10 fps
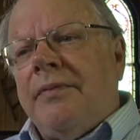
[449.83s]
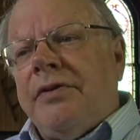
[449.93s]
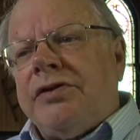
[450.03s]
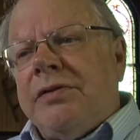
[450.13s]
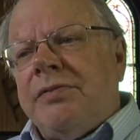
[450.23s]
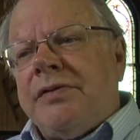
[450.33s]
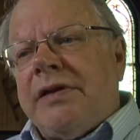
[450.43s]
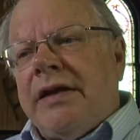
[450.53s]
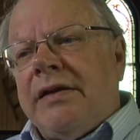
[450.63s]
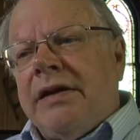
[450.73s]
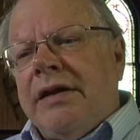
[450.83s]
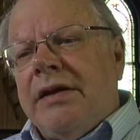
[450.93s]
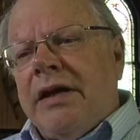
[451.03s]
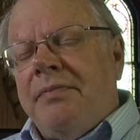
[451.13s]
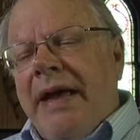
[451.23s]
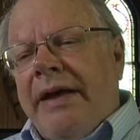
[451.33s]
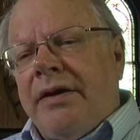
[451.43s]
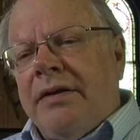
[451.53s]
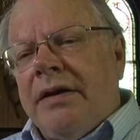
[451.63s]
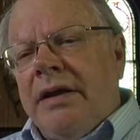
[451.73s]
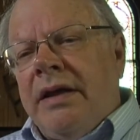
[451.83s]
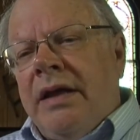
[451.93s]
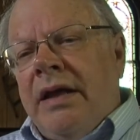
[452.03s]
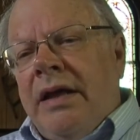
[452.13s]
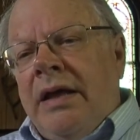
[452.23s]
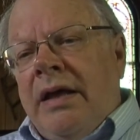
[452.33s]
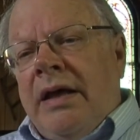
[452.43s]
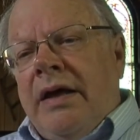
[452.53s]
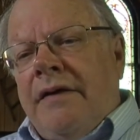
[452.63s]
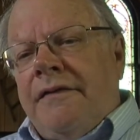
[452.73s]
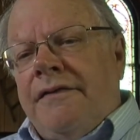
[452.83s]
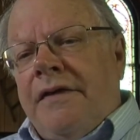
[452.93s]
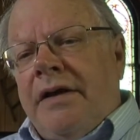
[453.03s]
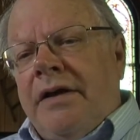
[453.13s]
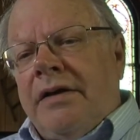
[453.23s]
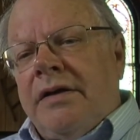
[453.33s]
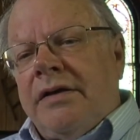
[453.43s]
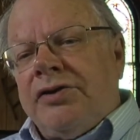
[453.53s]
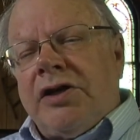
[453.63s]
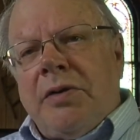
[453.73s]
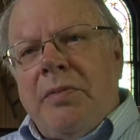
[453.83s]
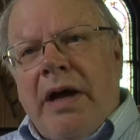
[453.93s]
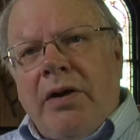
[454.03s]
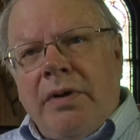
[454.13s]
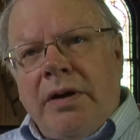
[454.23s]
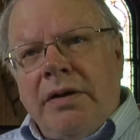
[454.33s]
She was at the Battle of Chickamauga,